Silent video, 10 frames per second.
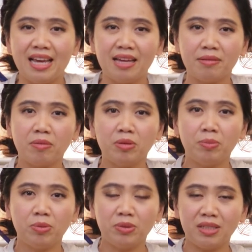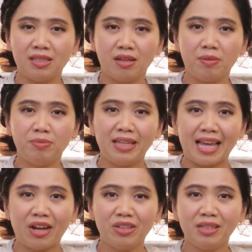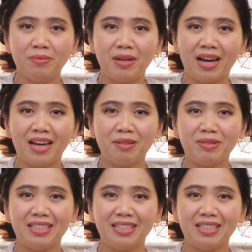and I'm going to pull this up diagonally behind me.